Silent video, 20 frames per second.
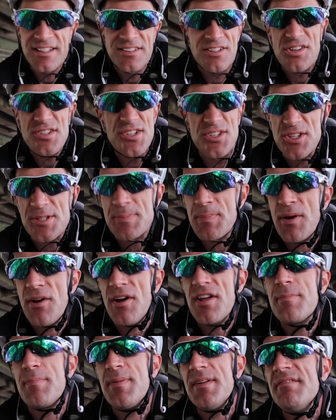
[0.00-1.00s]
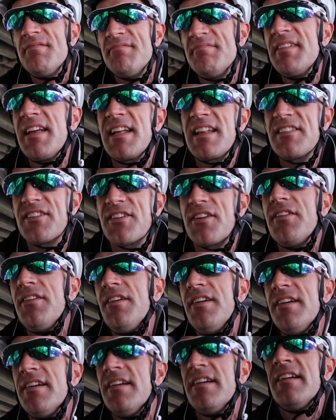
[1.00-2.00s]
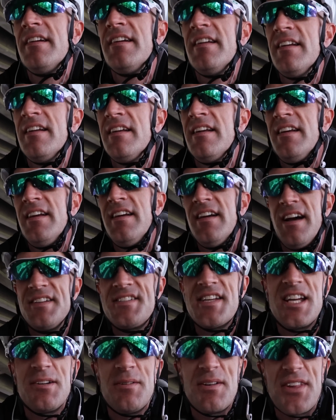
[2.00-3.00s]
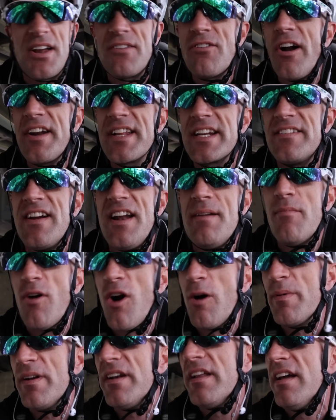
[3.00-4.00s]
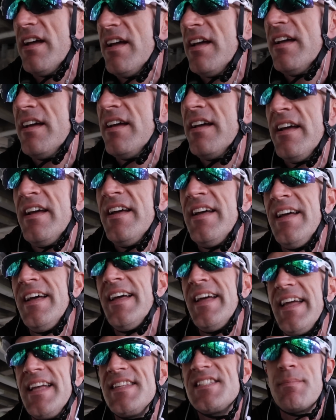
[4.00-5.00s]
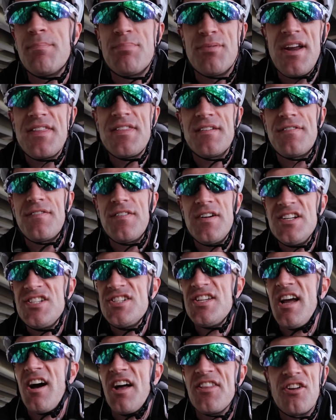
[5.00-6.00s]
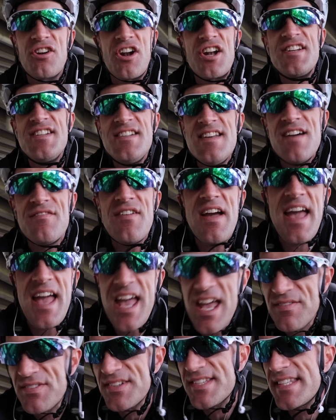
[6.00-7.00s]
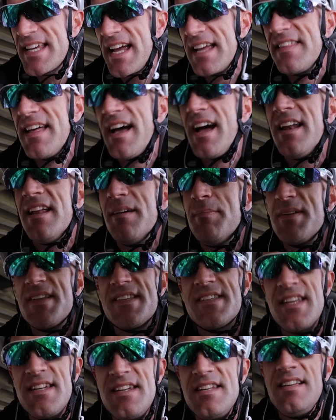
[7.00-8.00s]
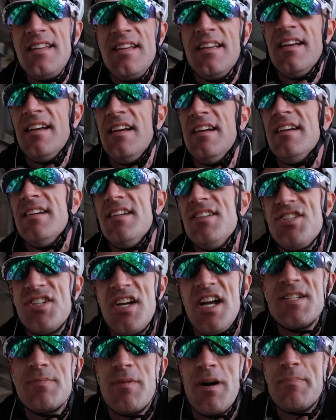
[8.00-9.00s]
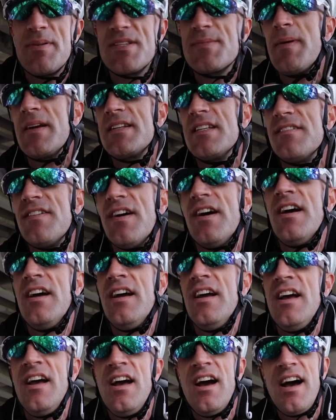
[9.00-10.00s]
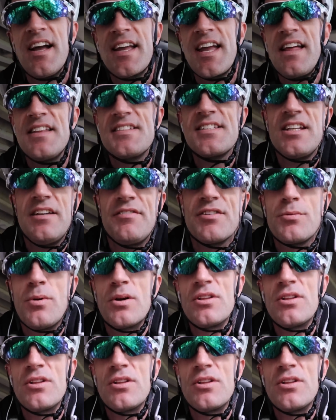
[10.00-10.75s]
Not as good as Perth, but it'll do. I tell you what though, riding around Melbourne, it's a breath of fresh air. I thought I'd never ever say that, but Sydney has changed my perspective. Okay, let's get over to